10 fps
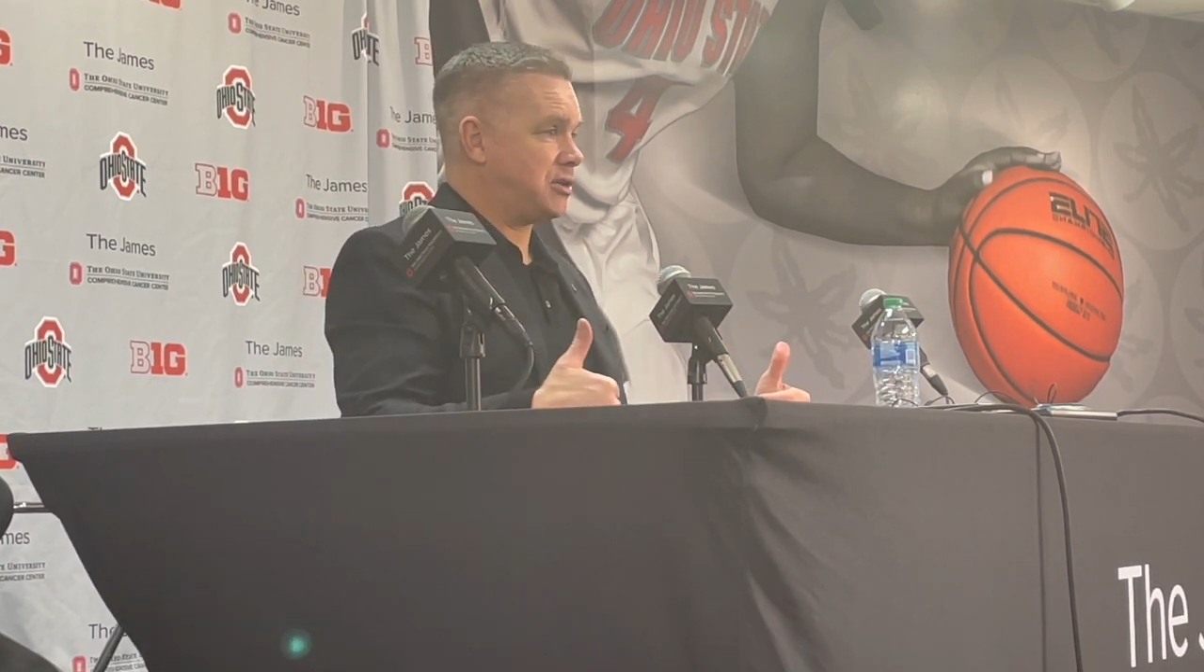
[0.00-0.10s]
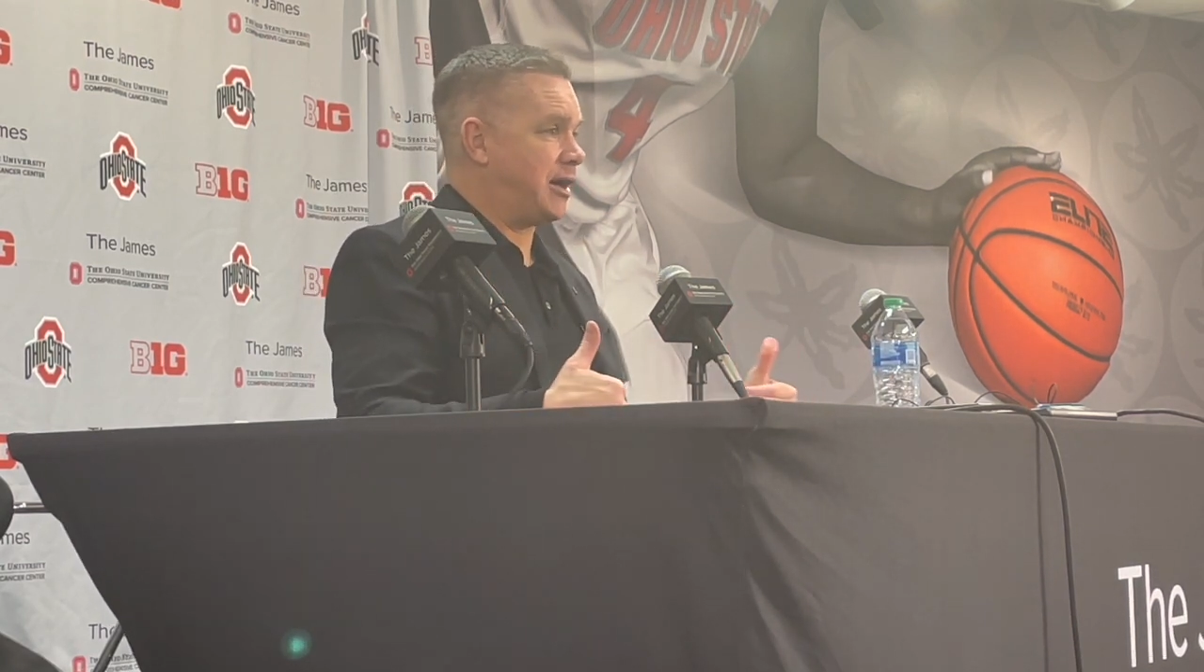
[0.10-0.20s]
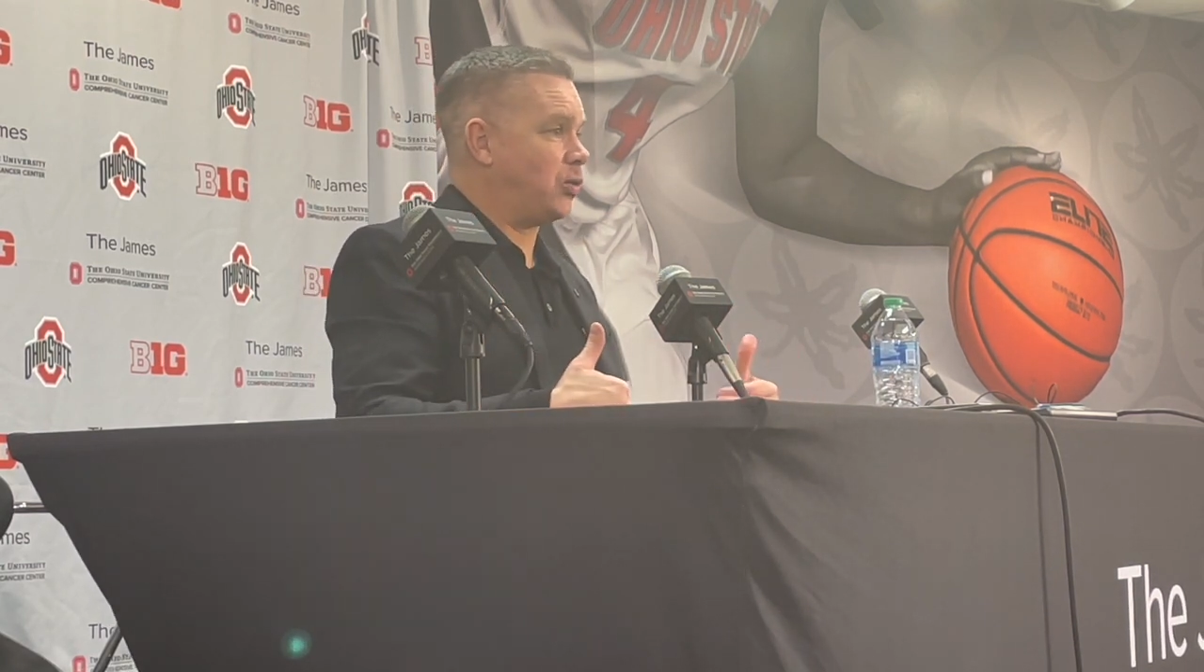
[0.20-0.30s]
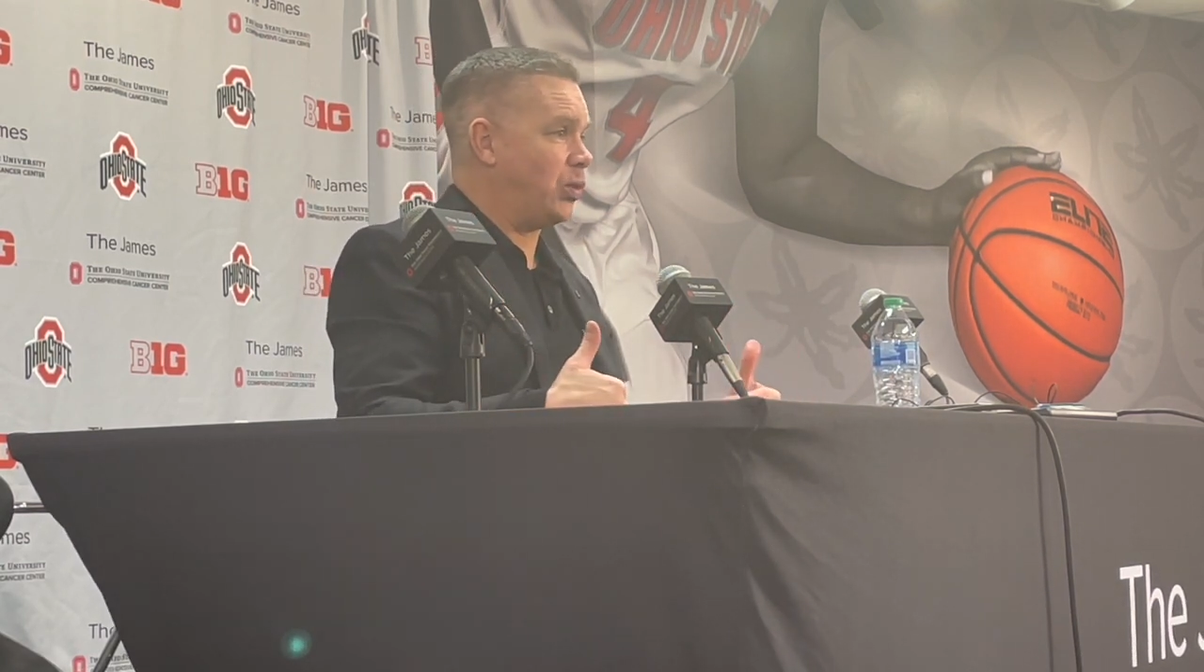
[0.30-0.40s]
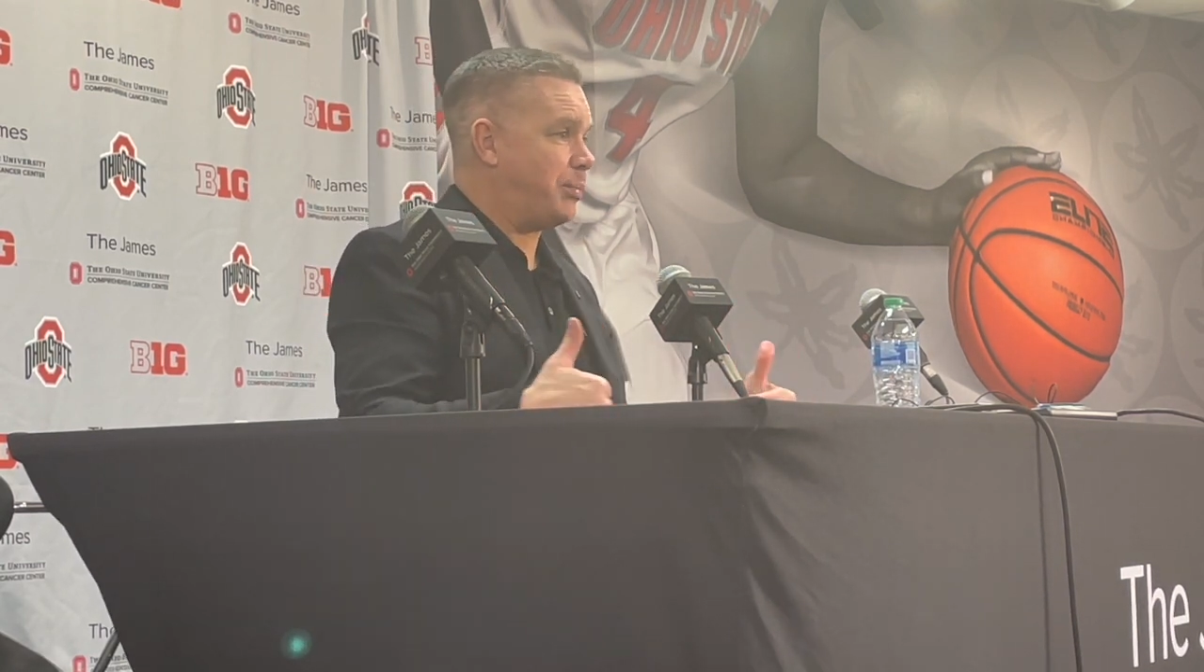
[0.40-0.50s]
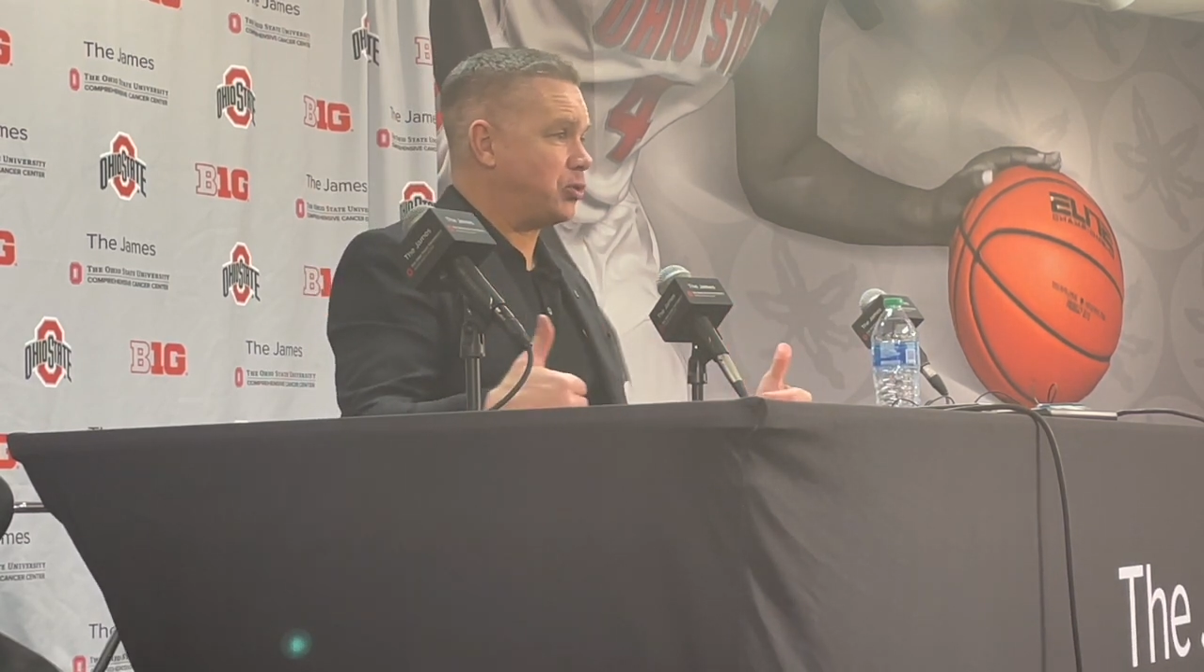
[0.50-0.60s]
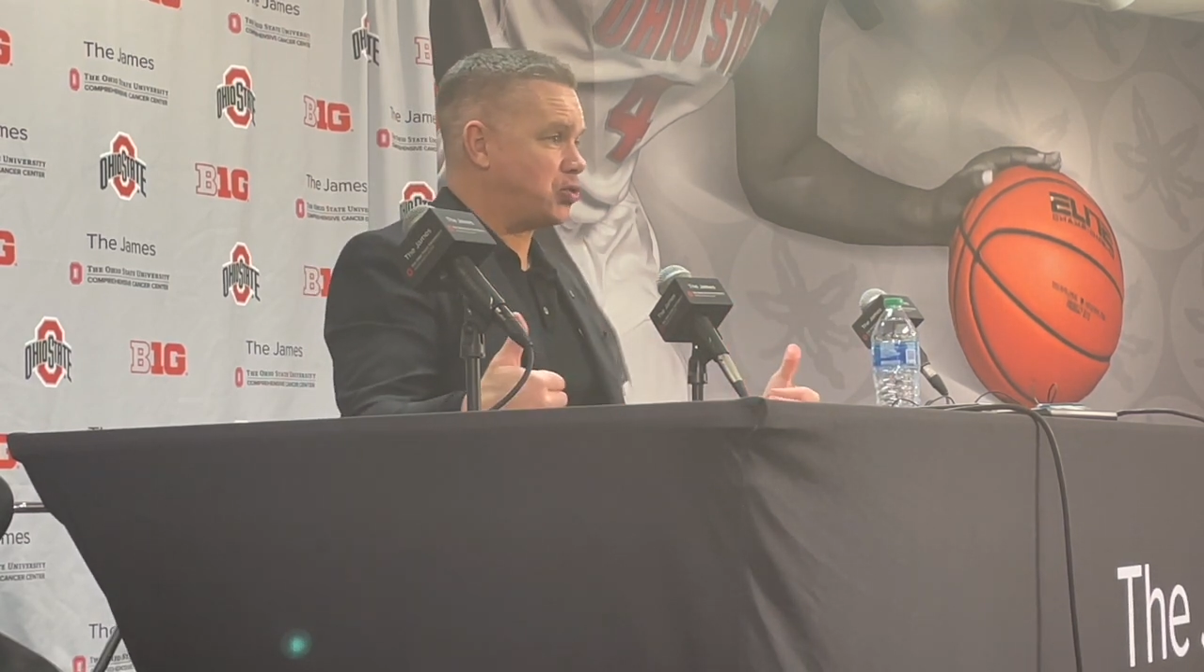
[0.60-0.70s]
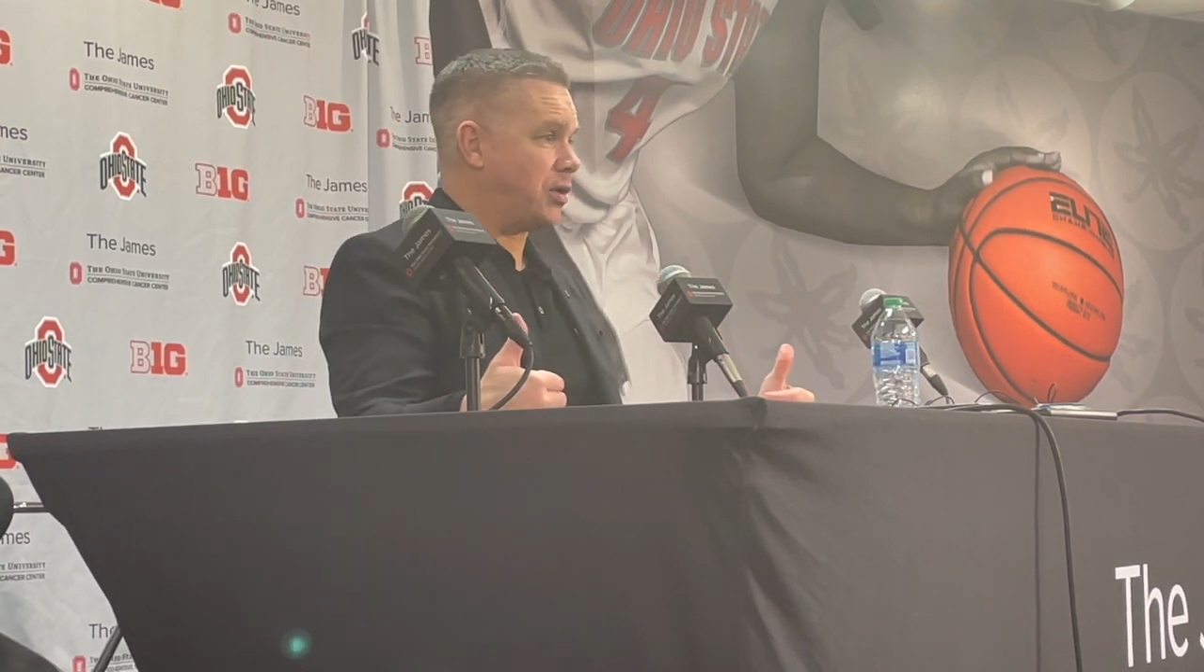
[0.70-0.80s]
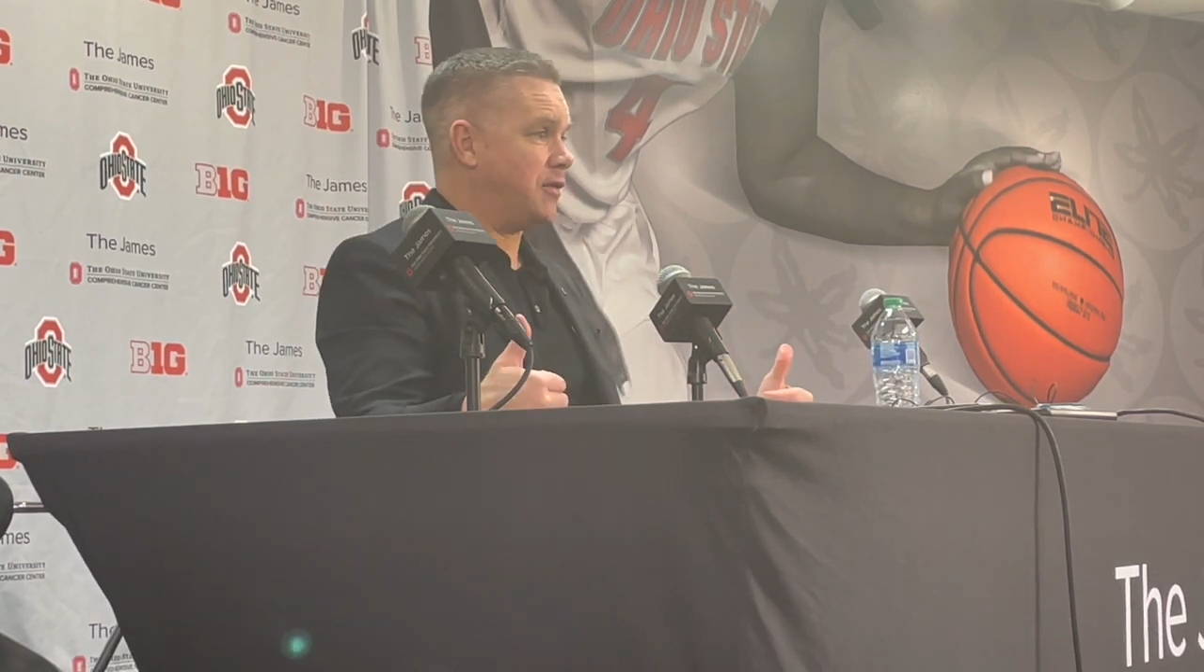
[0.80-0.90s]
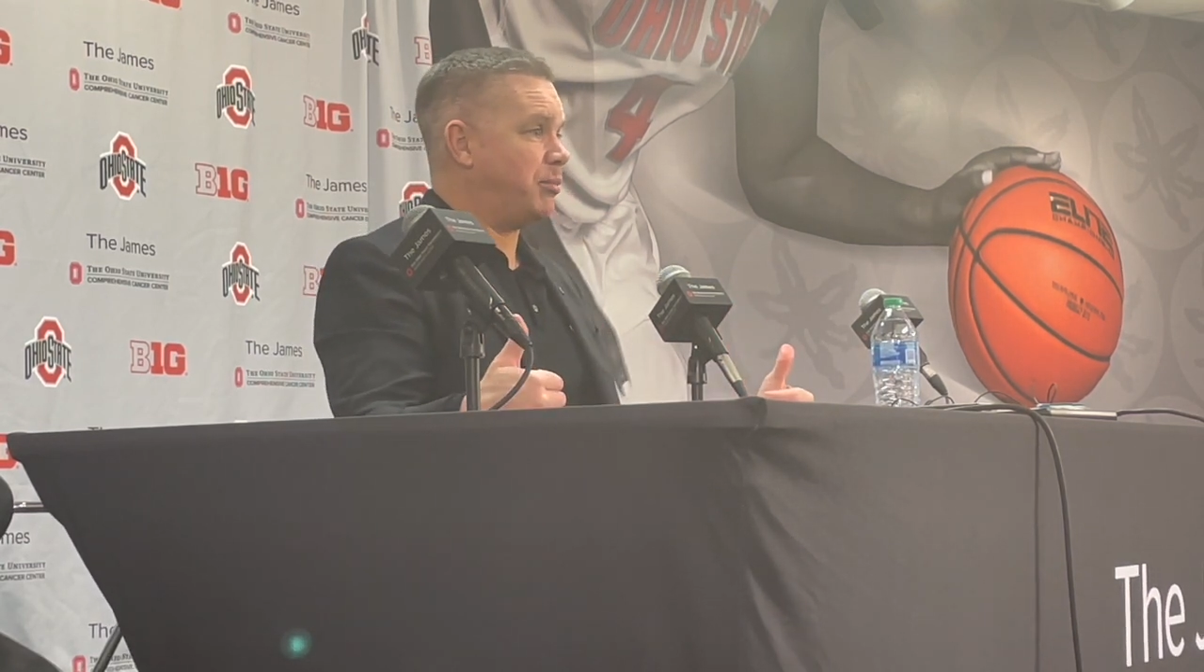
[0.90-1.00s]
kind of
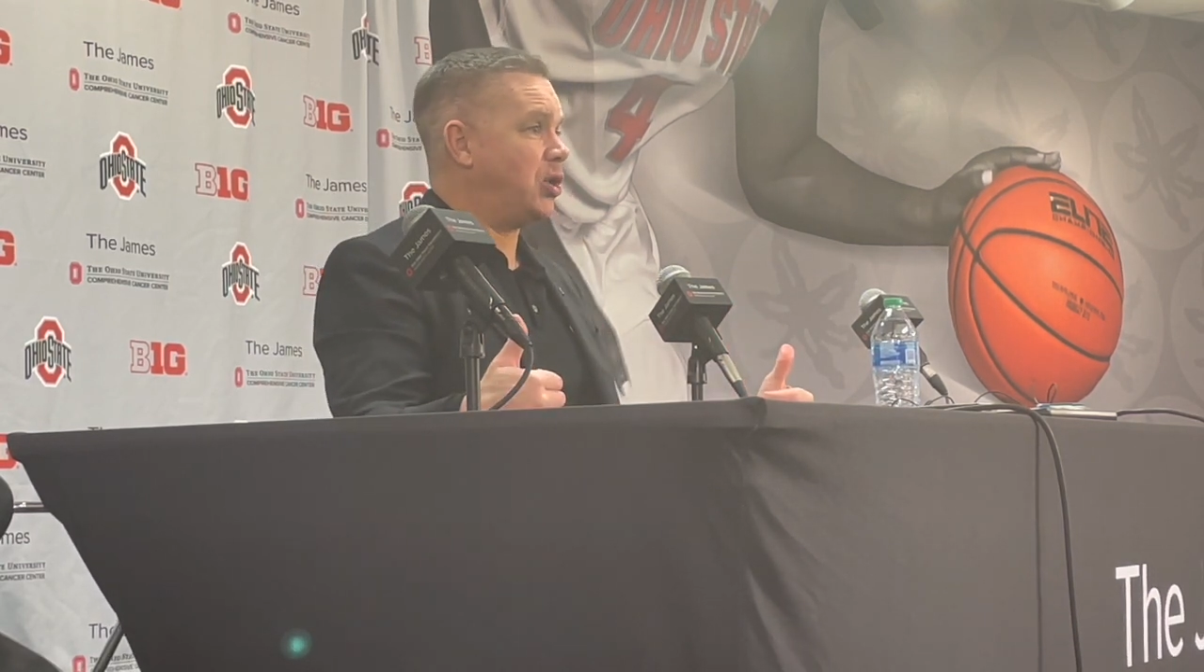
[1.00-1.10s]
repertoire of